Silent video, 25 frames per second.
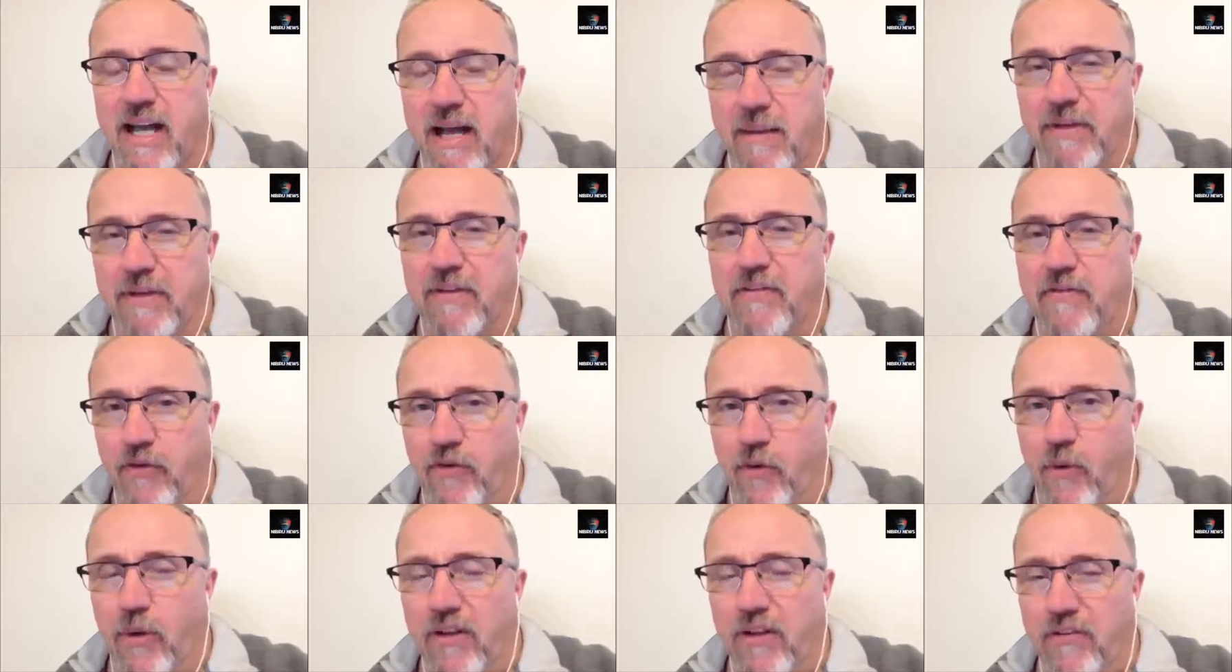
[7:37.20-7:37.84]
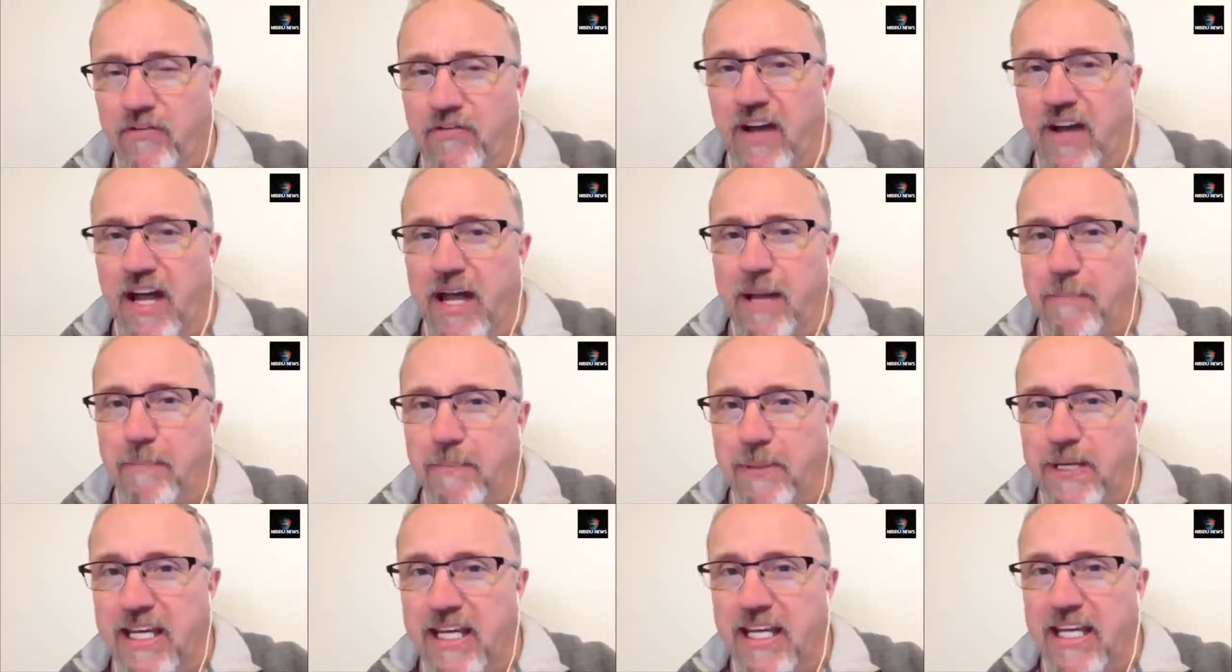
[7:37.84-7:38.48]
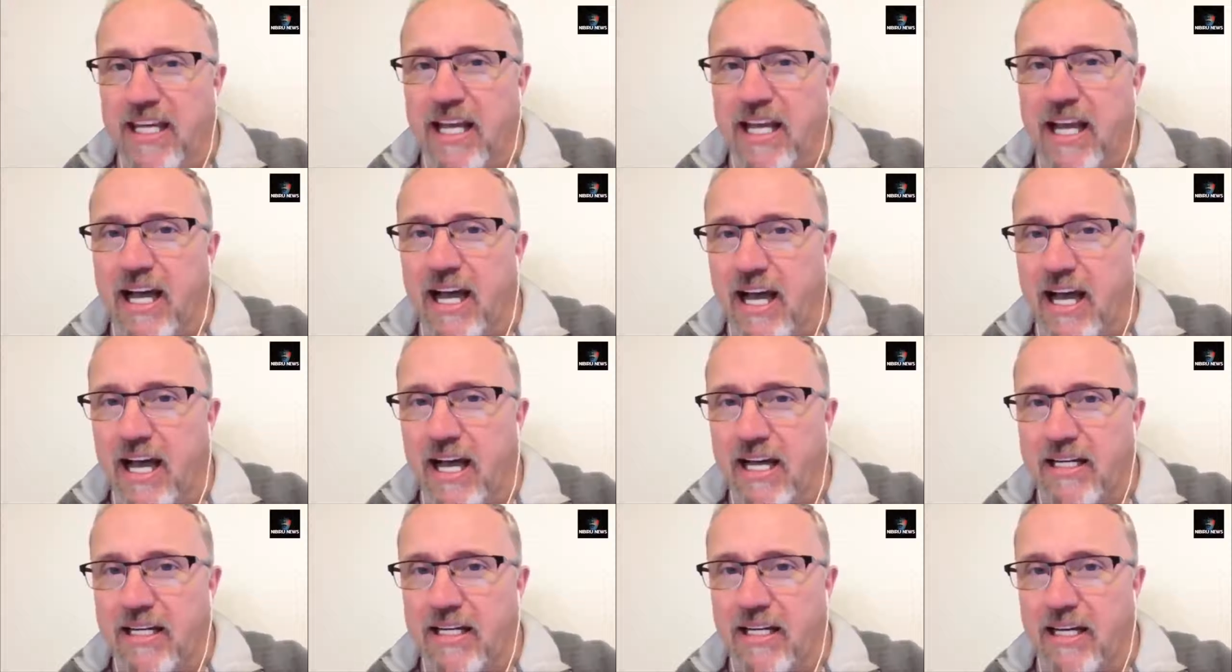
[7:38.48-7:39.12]
Comet 45P
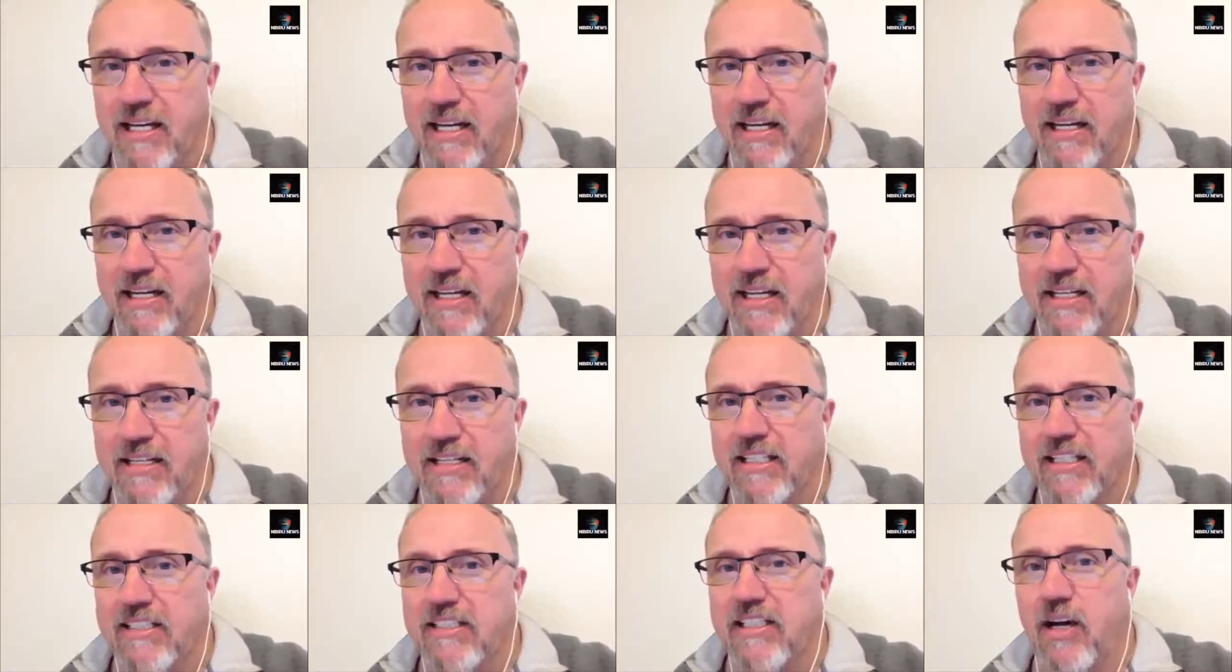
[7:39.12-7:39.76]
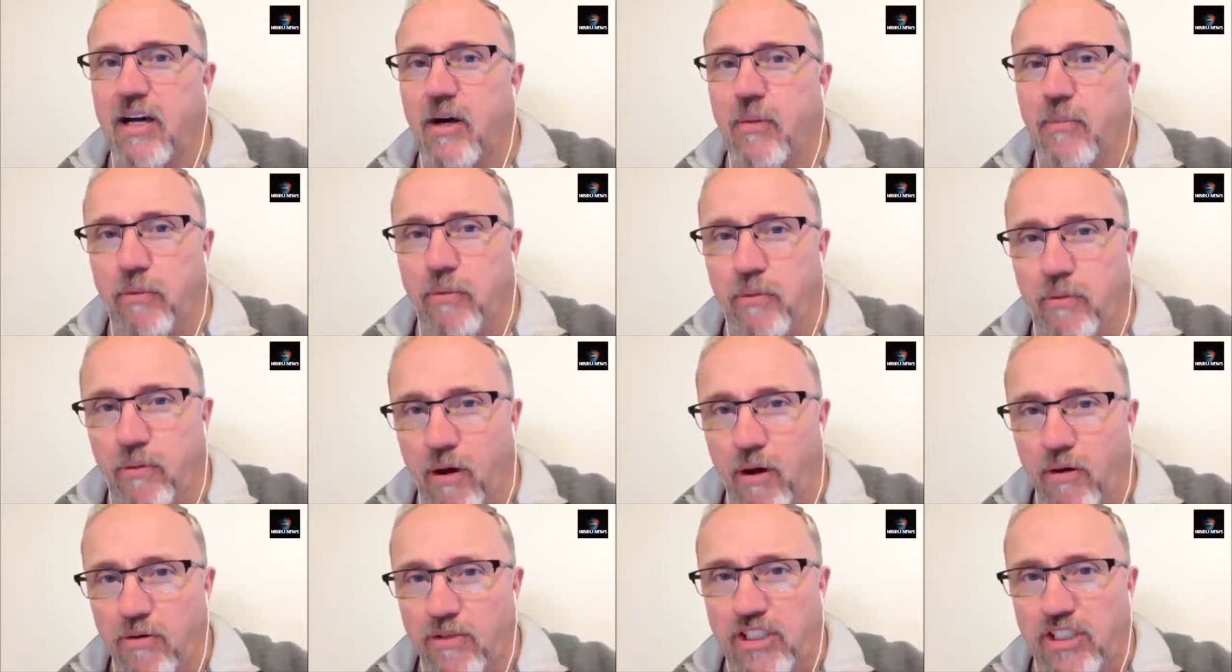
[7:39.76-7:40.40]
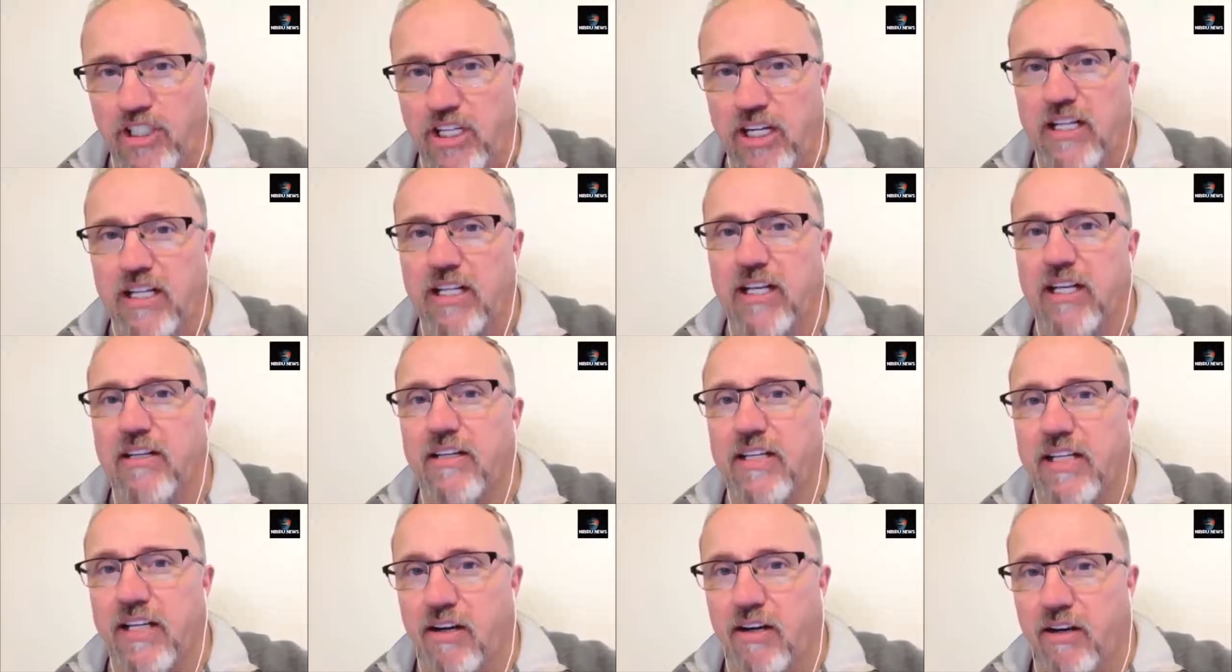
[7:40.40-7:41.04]
Honda that's approaching
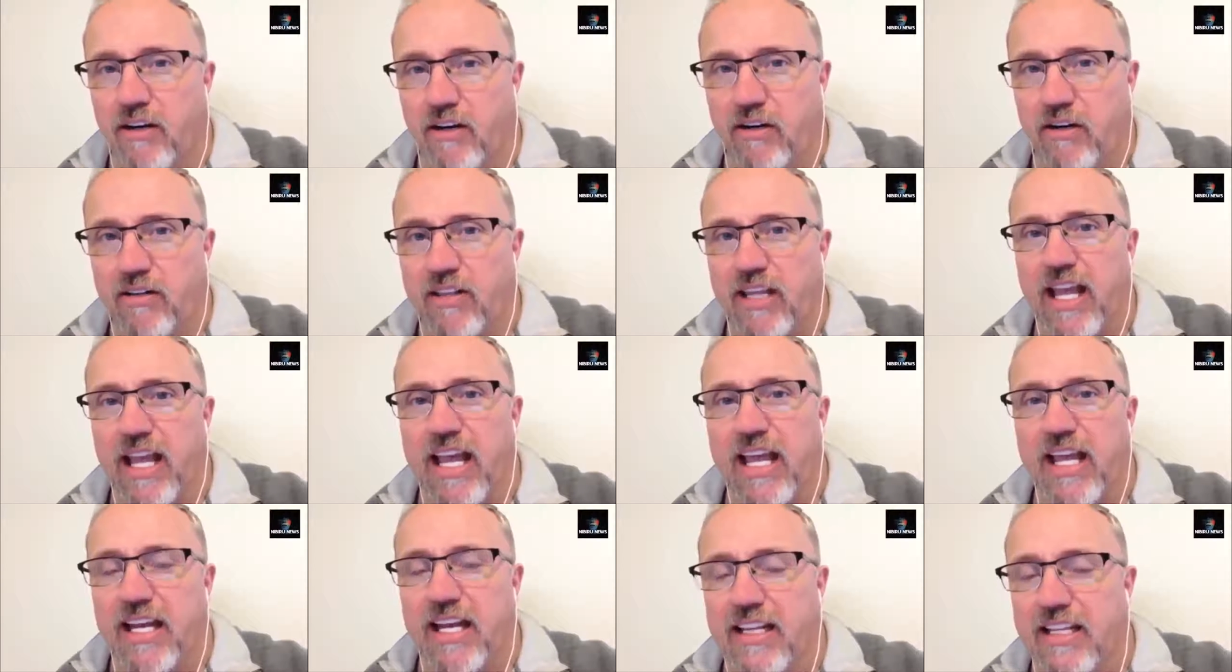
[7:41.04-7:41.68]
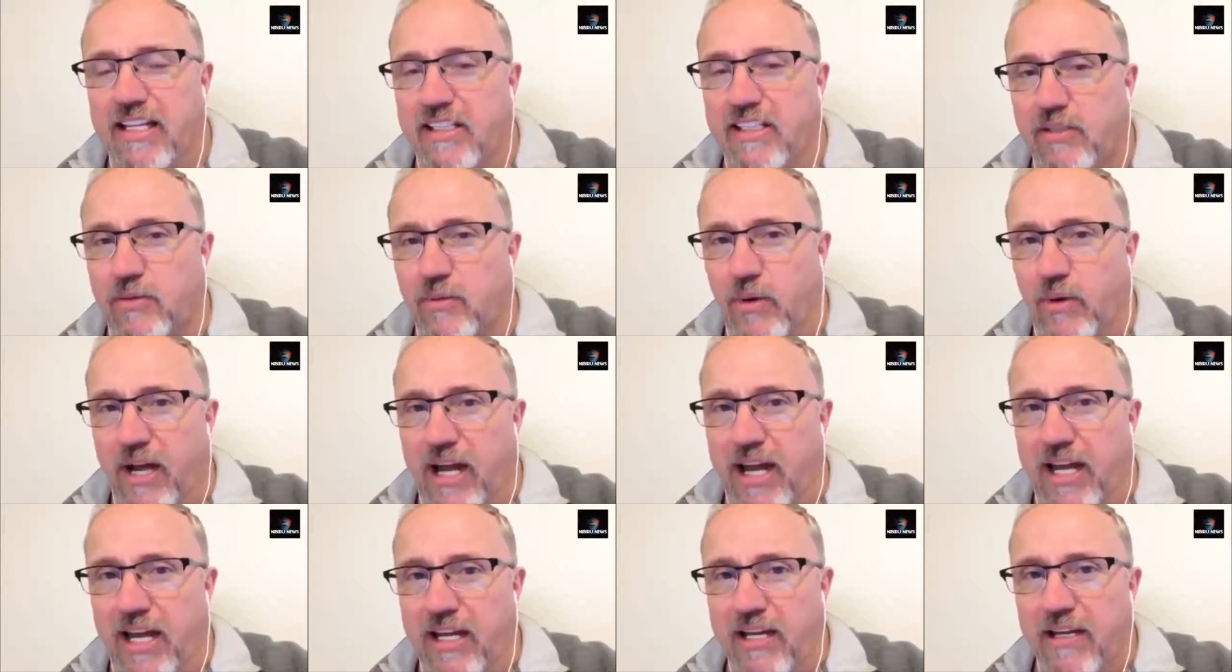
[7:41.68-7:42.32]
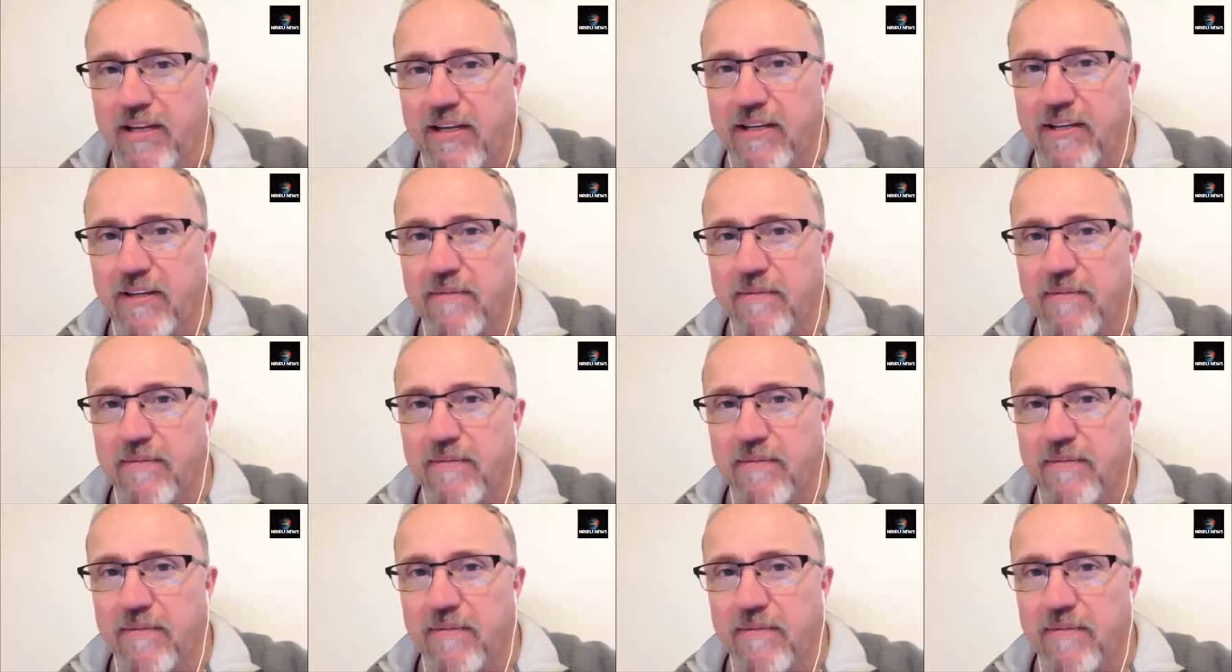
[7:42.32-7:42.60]
the earth, headed this way.